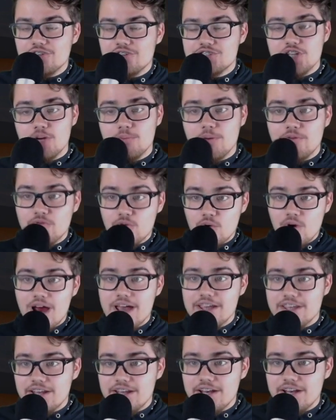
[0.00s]
So before
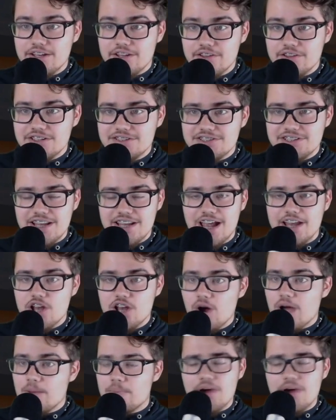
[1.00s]
I get into this, and I know
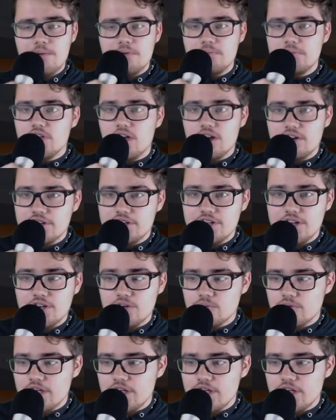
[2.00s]
I probably already did a,